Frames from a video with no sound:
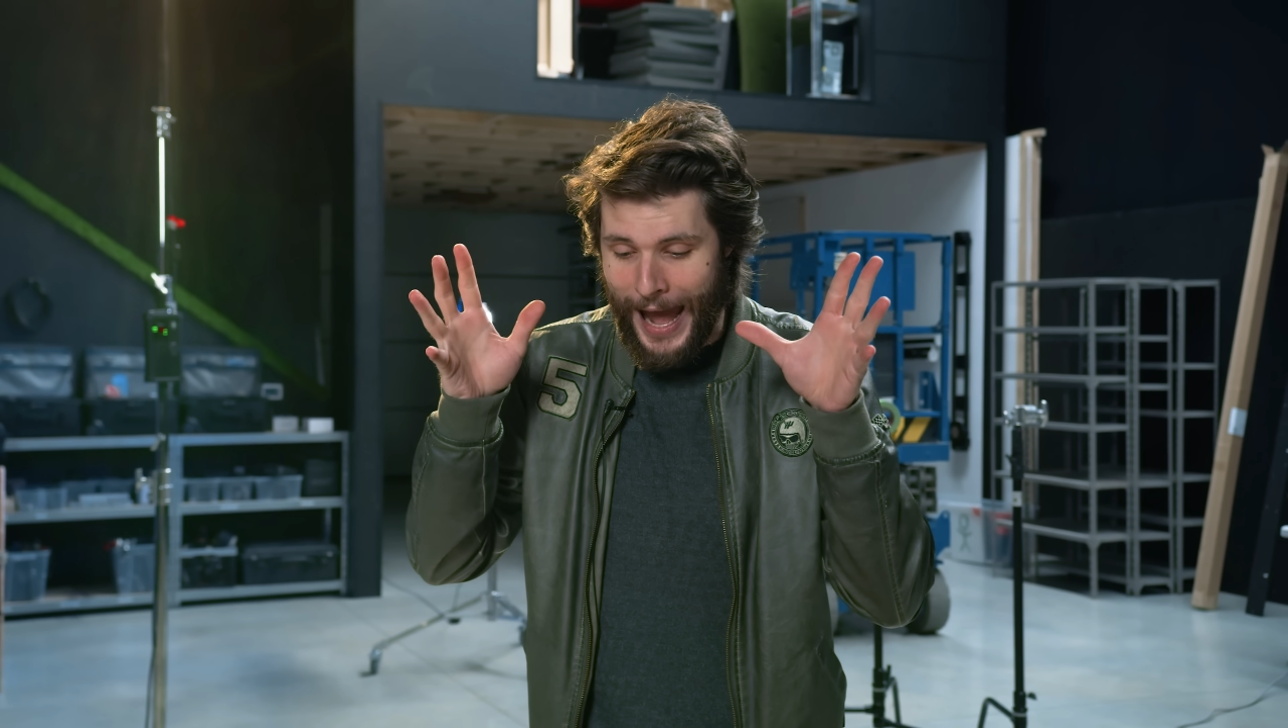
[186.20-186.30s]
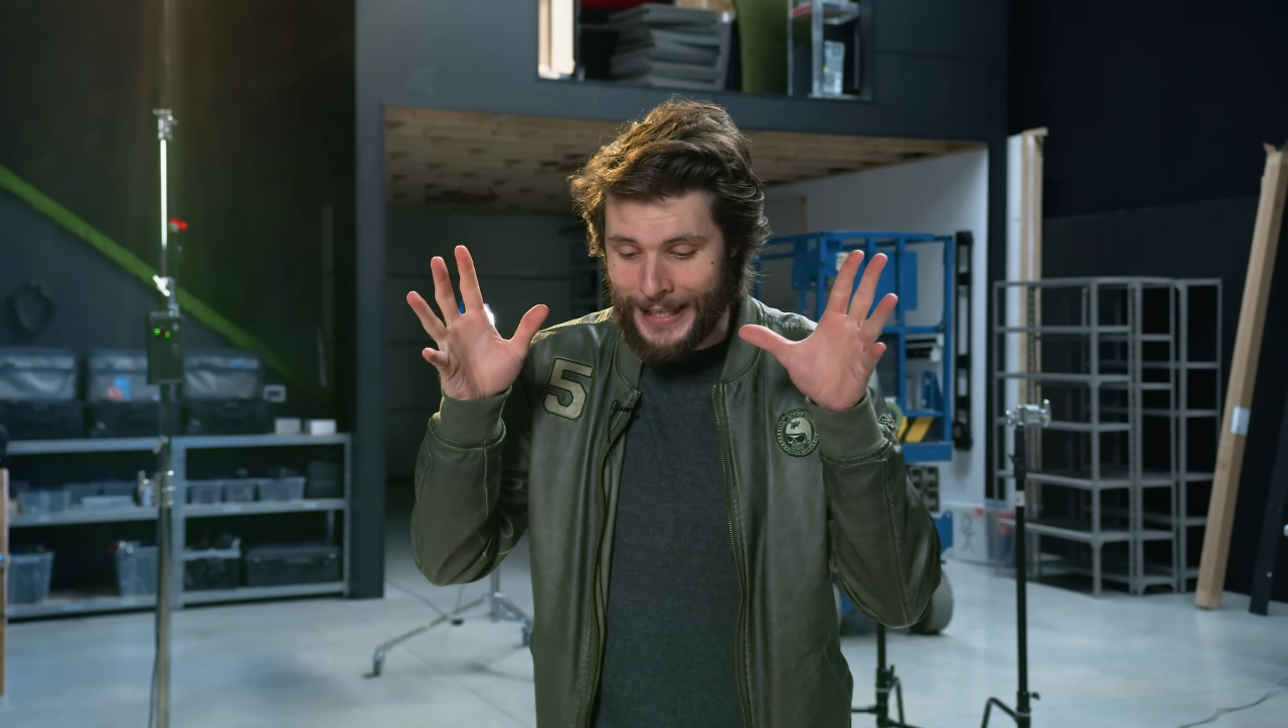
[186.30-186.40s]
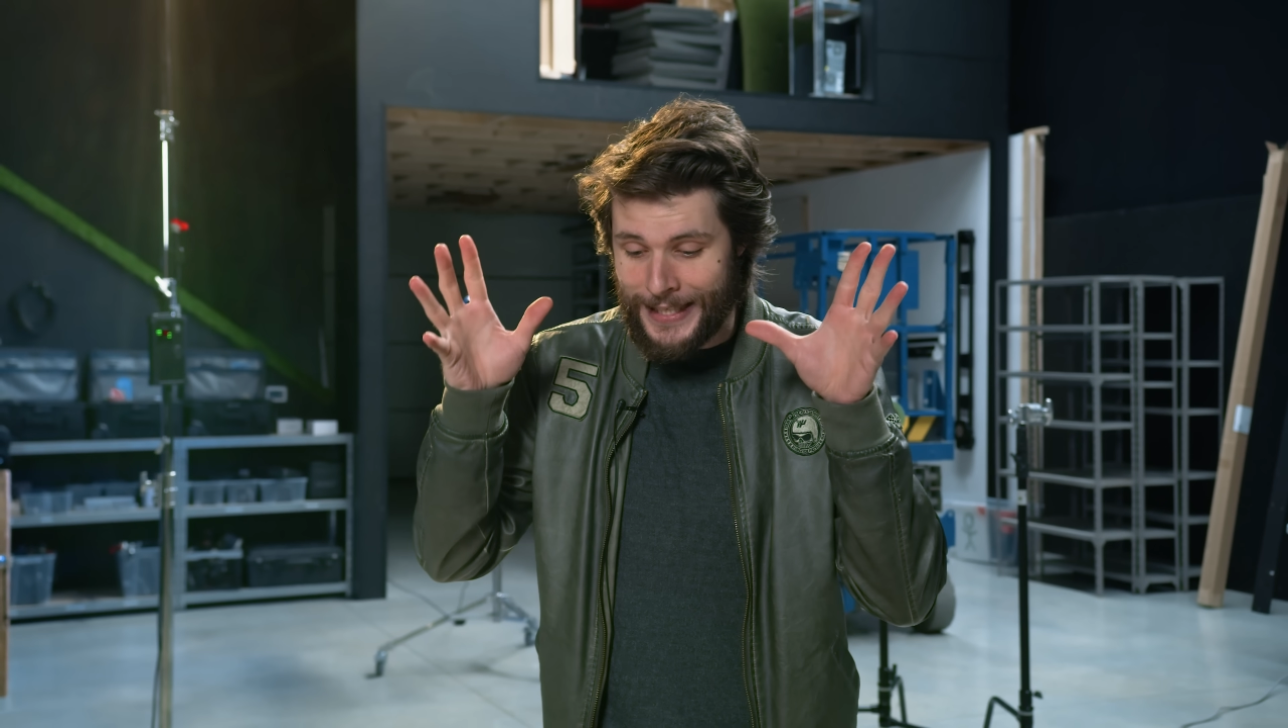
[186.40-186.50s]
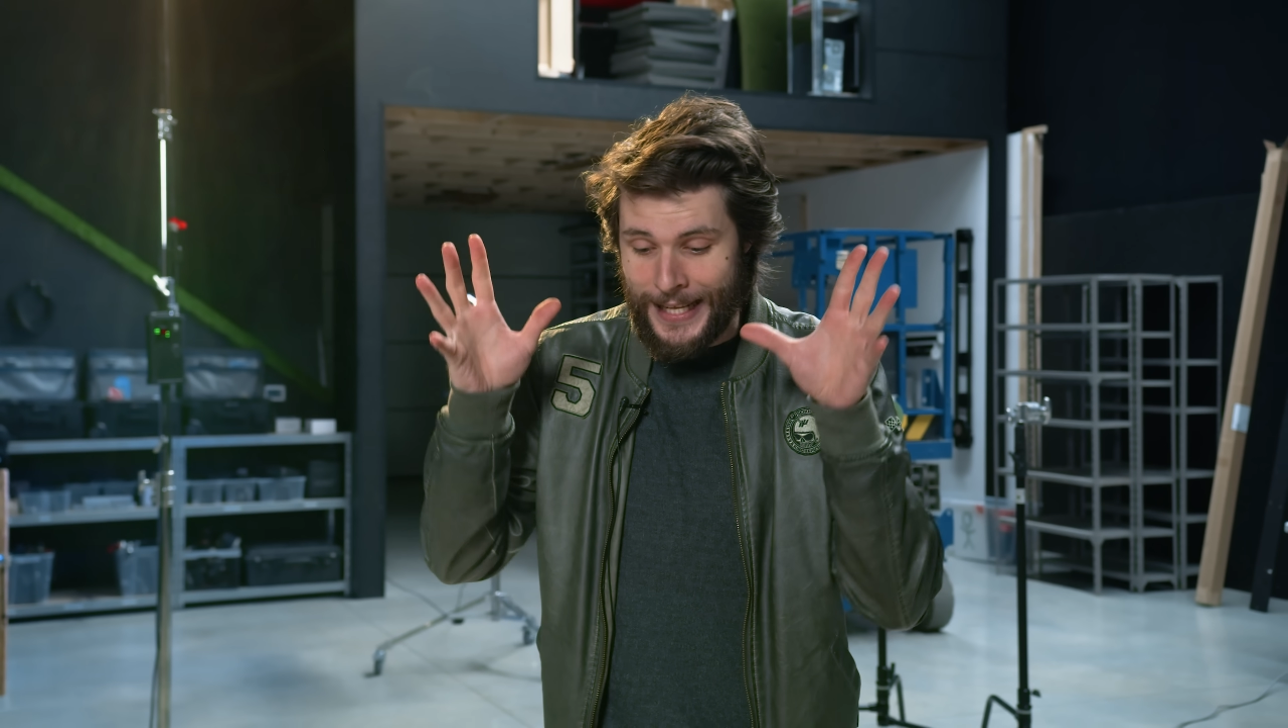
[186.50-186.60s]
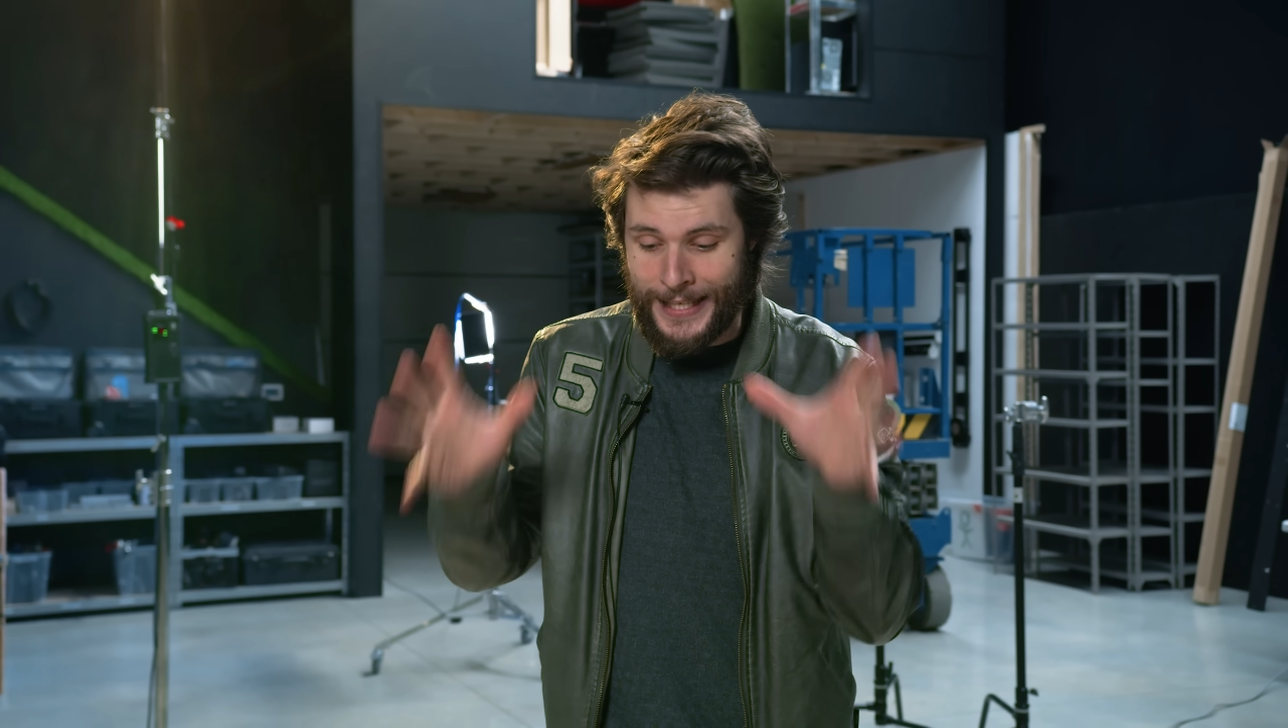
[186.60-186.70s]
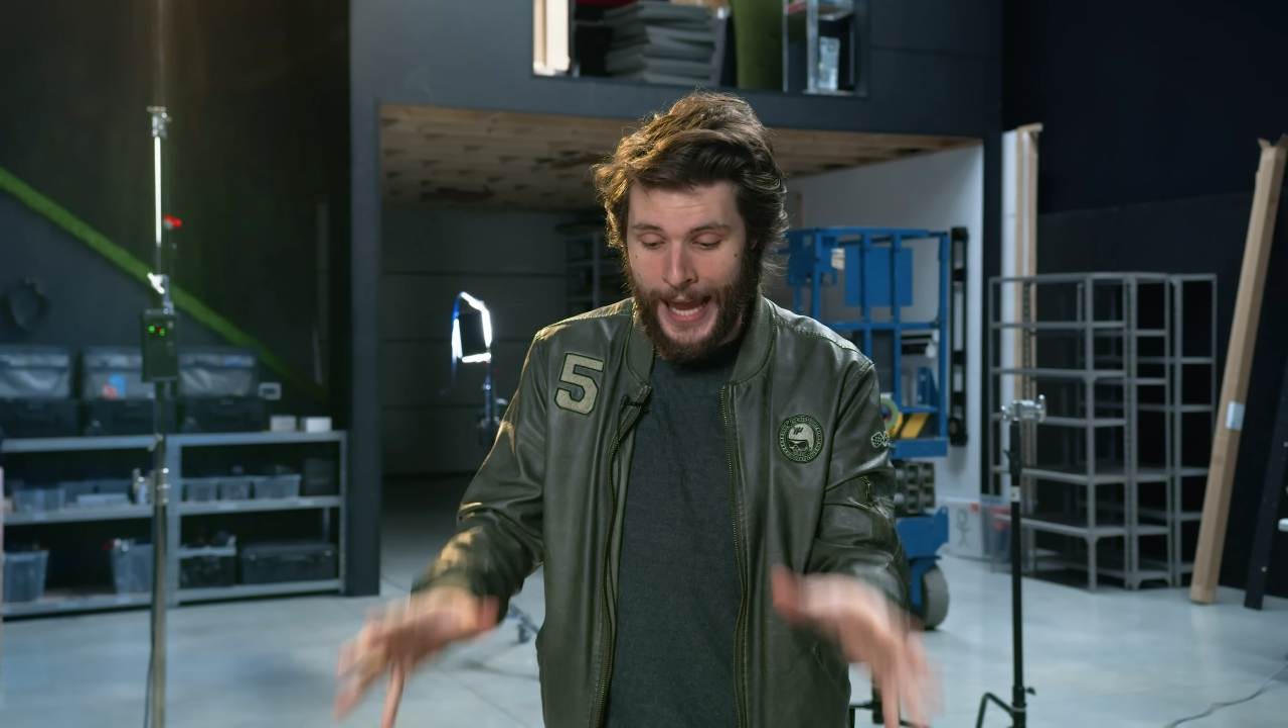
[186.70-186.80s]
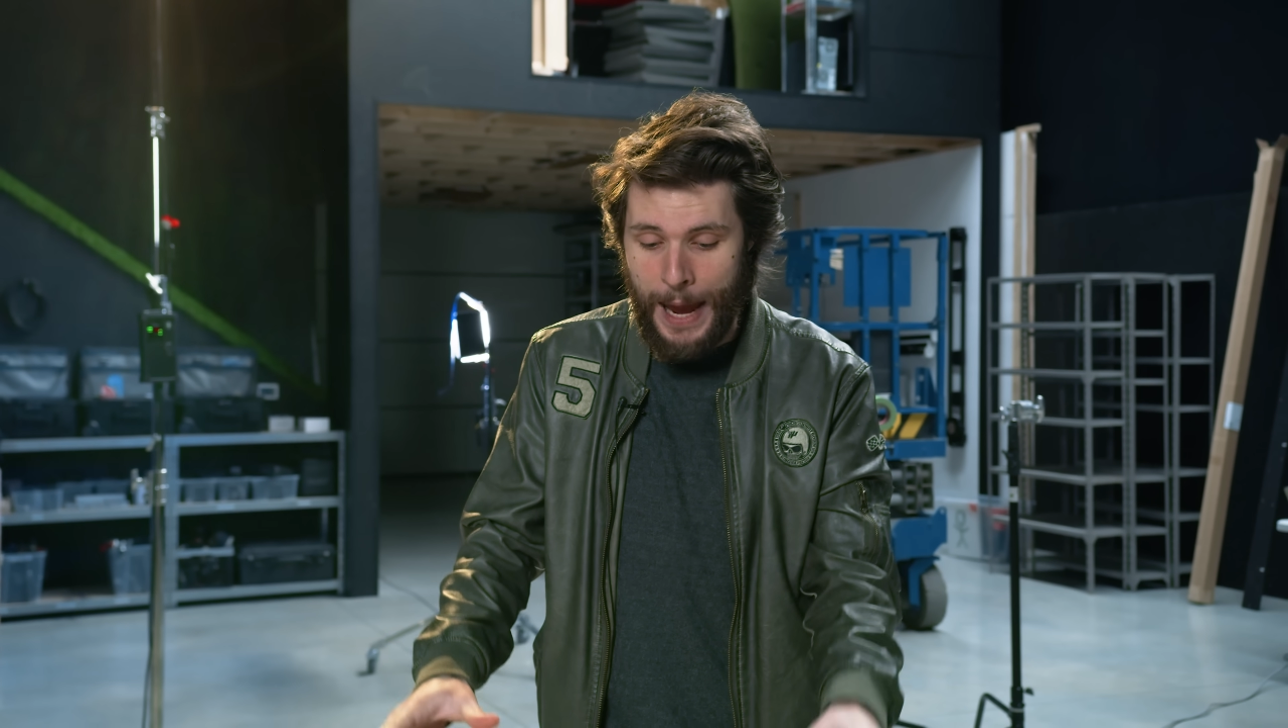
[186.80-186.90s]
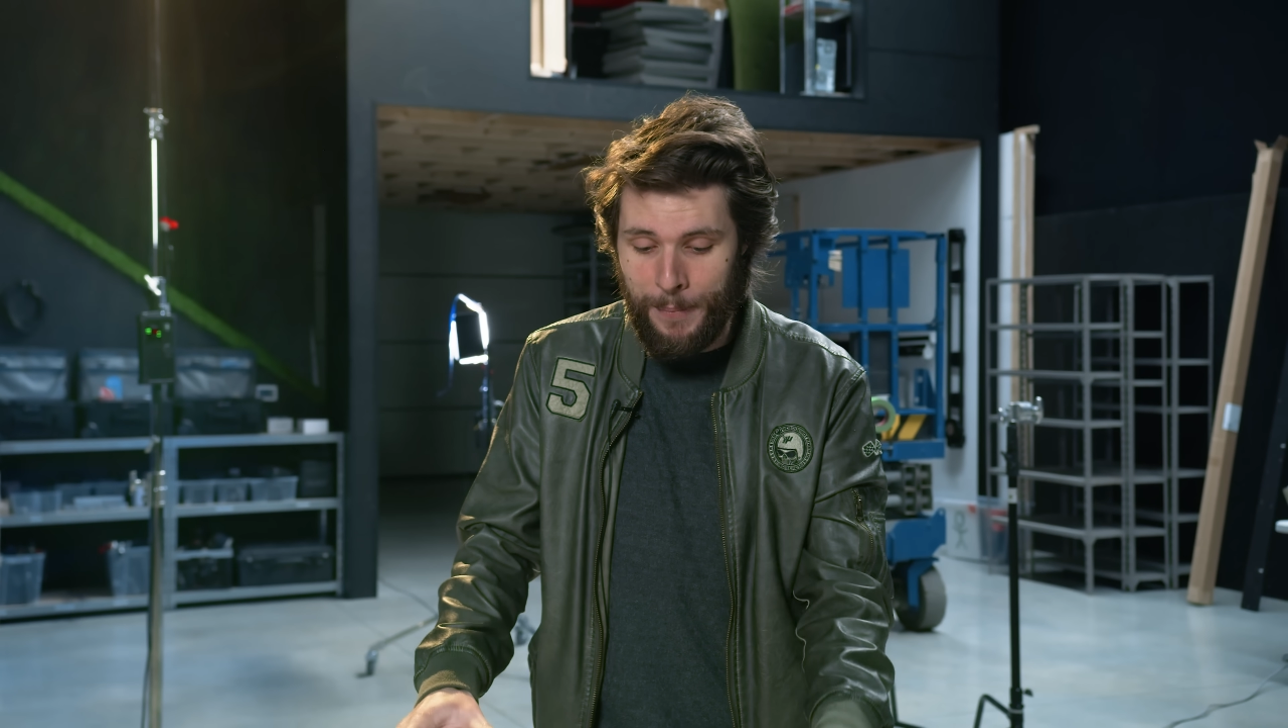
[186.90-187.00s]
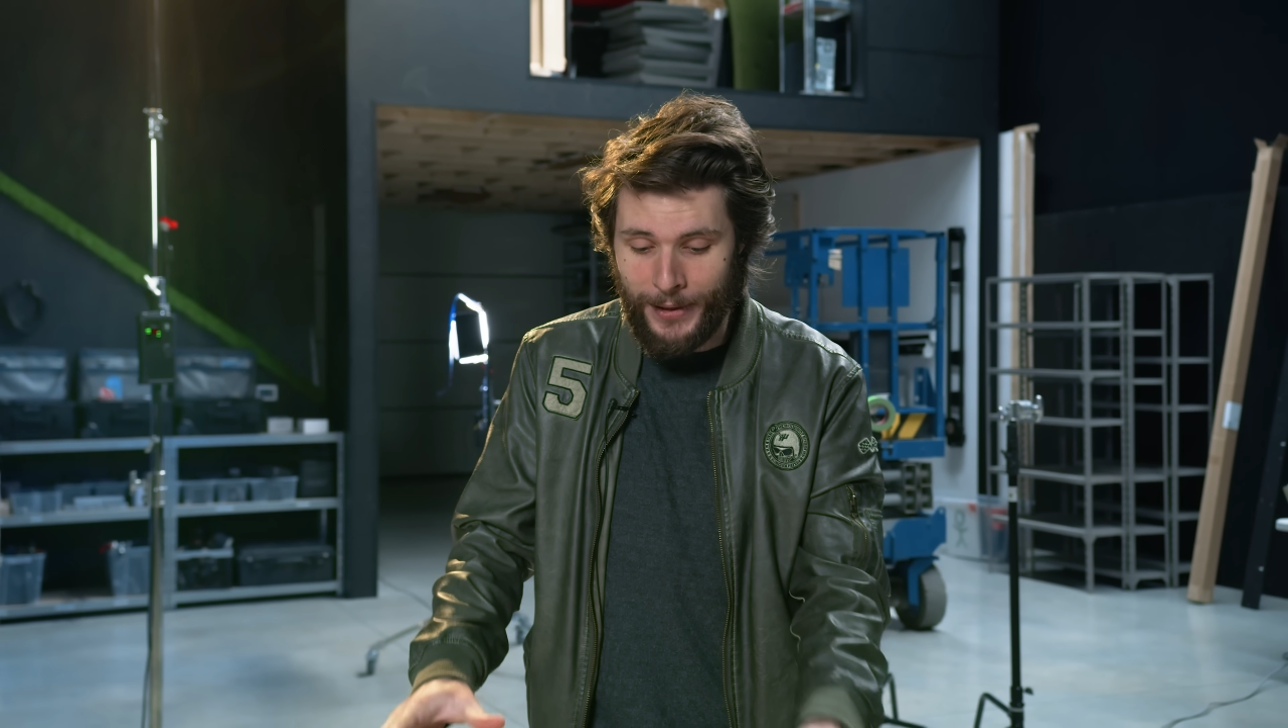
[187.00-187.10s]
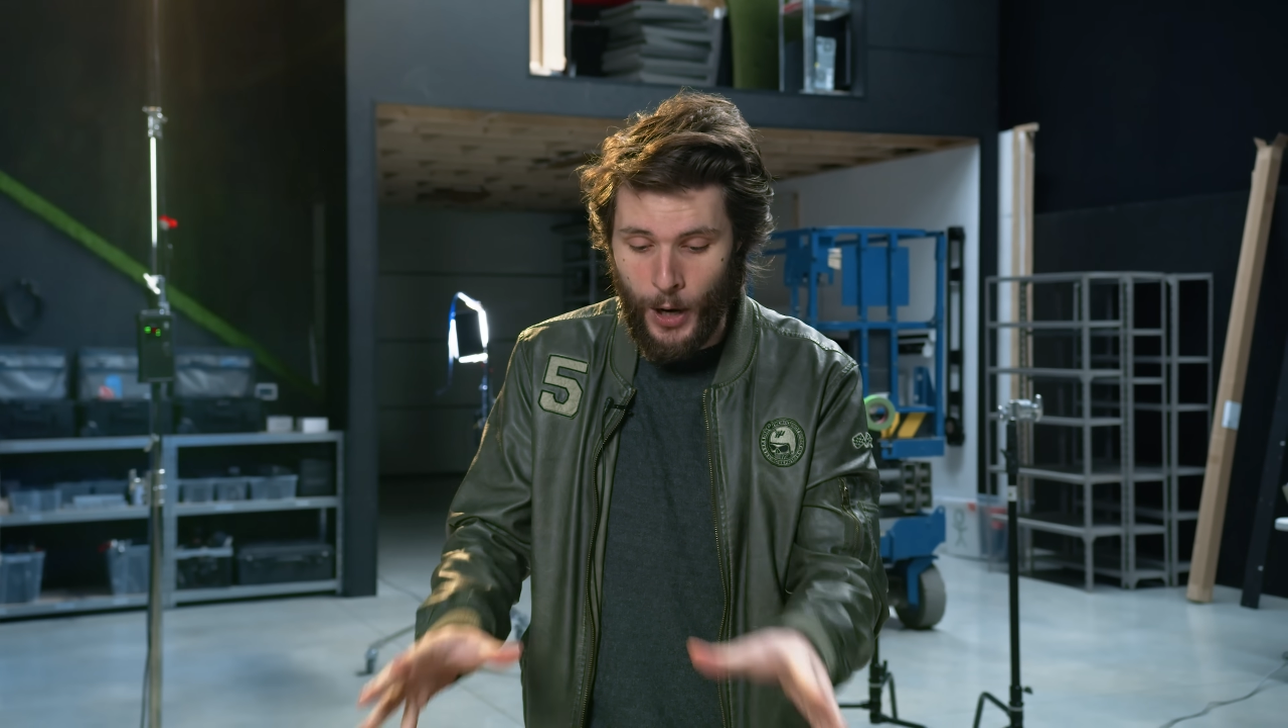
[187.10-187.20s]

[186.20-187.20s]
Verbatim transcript: at the table